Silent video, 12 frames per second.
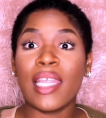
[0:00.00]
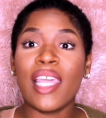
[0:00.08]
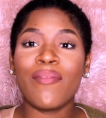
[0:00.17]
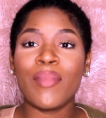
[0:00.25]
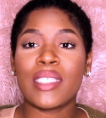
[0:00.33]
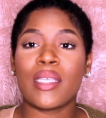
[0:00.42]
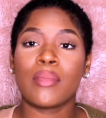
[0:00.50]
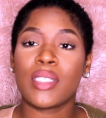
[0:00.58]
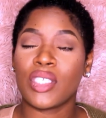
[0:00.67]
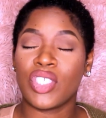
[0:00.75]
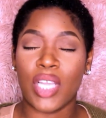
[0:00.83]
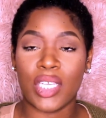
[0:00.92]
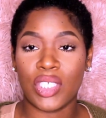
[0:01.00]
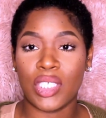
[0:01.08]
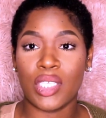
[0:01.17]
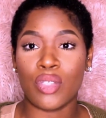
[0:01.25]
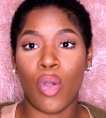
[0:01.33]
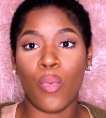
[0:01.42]
and leave me some
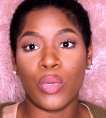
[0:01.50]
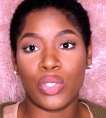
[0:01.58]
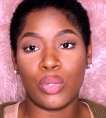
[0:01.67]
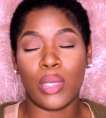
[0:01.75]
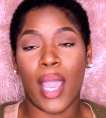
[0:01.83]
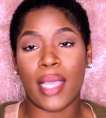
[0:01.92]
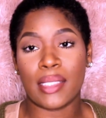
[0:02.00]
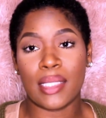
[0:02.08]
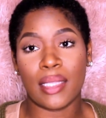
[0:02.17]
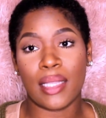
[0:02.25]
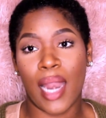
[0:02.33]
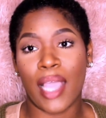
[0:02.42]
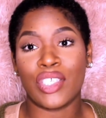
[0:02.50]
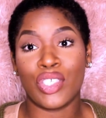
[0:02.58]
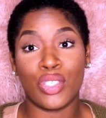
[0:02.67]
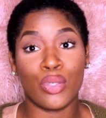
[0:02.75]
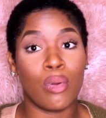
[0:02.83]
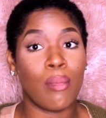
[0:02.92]
suggestions on what you guys think
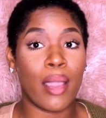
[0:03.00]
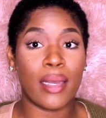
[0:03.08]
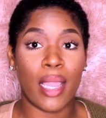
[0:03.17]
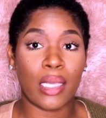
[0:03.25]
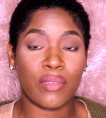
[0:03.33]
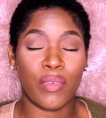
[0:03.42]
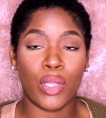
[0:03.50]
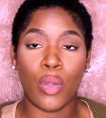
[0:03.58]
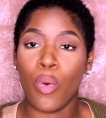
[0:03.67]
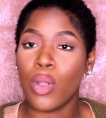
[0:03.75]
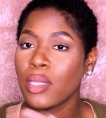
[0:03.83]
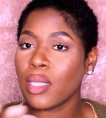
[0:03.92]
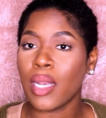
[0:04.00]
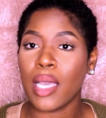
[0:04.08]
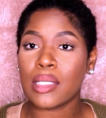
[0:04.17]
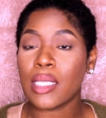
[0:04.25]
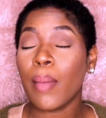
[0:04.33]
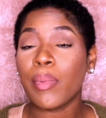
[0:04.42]
that I should do in my next video or
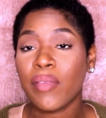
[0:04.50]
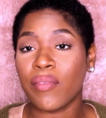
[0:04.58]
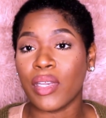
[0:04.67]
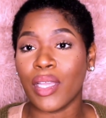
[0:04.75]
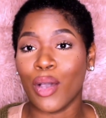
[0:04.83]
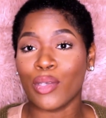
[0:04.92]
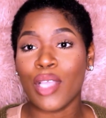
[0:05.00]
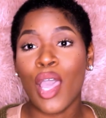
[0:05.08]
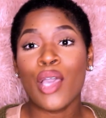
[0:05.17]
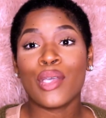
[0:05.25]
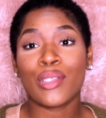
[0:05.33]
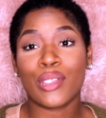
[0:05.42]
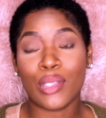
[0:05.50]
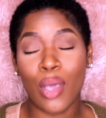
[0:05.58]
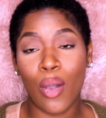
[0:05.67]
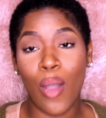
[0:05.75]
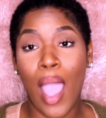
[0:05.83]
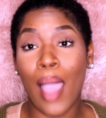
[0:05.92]
in the next couple of videos.
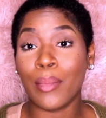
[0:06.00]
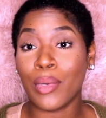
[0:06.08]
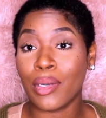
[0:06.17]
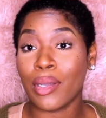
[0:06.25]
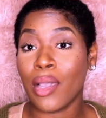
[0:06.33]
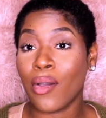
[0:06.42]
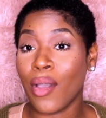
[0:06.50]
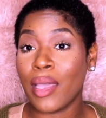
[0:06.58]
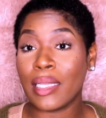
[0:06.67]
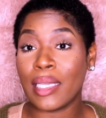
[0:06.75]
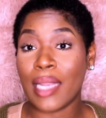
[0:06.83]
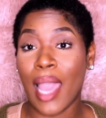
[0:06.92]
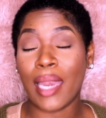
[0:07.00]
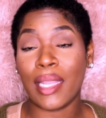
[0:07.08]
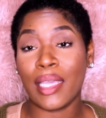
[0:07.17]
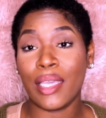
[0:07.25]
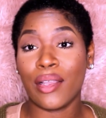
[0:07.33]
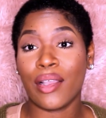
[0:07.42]
So I'm gonna go ahead and
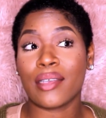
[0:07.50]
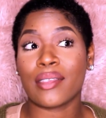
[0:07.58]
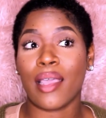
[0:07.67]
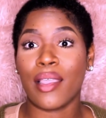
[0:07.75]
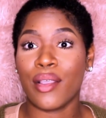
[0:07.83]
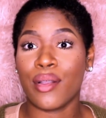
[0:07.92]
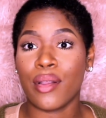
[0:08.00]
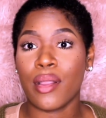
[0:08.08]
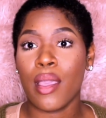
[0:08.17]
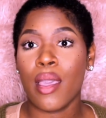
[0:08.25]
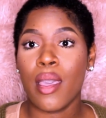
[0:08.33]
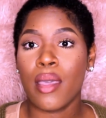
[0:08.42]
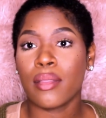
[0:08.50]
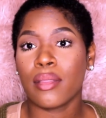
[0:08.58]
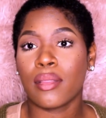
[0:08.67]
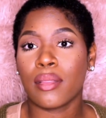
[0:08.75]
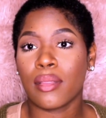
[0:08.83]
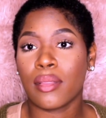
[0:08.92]
get out of here because I hear
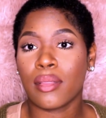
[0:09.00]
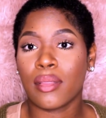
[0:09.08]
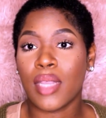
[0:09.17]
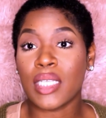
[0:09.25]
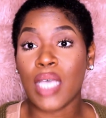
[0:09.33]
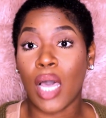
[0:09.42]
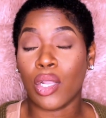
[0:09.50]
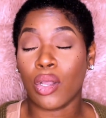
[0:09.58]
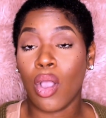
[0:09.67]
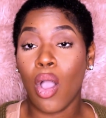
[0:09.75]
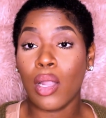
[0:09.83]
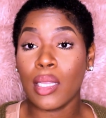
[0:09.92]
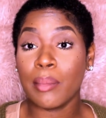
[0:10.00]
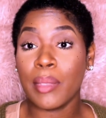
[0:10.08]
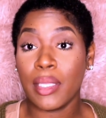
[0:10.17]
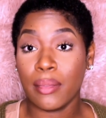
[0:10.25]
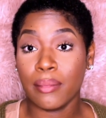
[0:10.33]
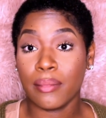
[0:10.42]
the toddler
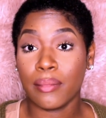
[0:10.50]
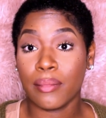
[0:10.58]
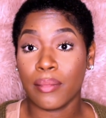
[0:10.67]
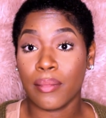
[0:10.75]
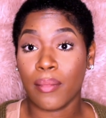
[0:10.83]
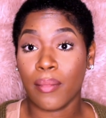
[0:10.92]
calling me,